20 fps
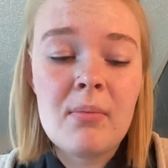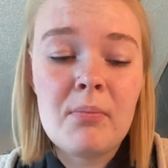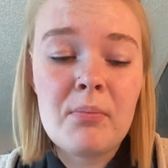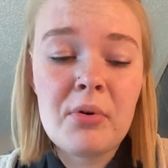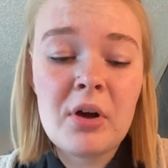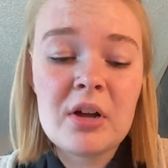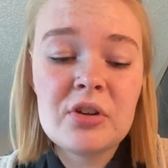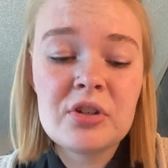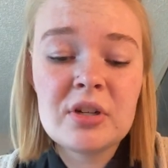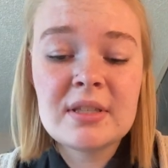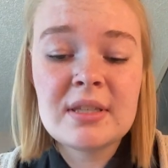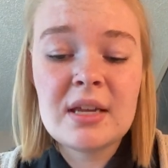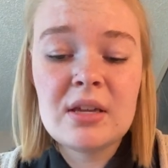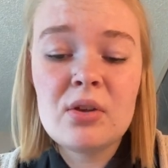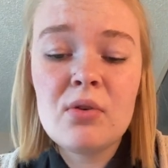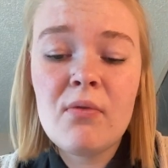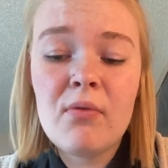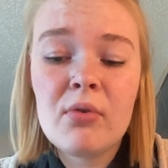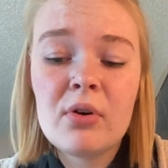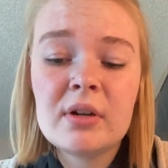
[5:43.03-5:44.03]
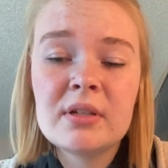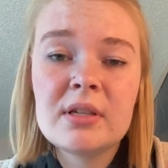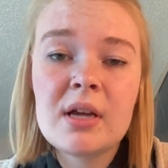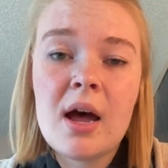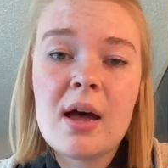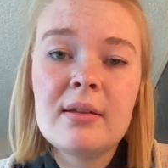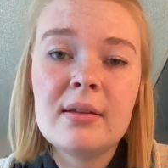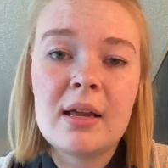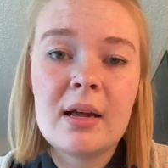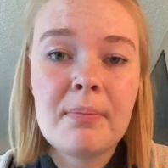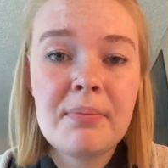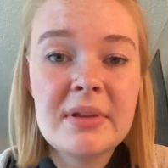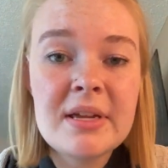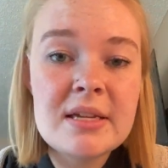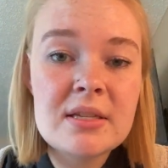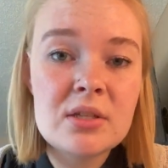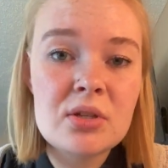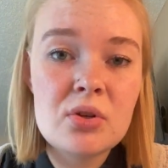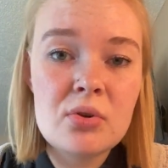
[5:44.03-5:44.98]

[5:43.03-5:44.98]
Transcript: projects that you've worked on, like please do.